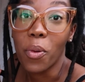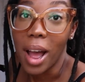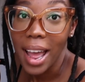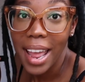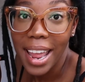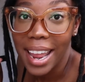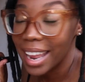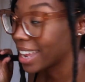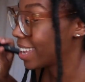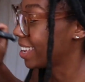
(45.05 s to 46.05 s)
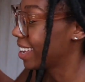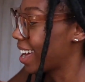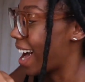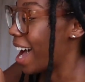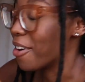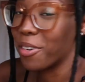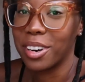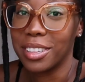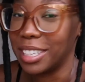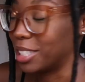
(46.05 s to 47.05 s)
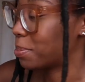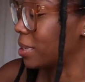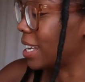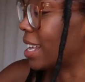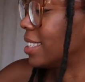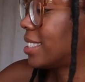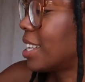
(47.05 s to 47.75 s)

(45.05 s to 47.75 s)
why I ordered these plants.